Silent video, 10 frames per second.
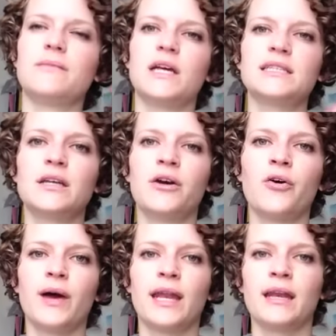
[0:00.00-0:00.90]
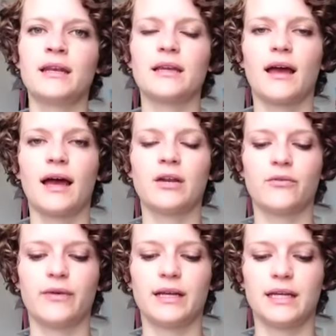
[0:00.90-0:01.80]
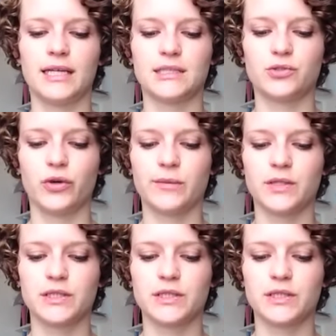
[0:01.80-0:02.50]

a 0, and I don't find it as enjoyable.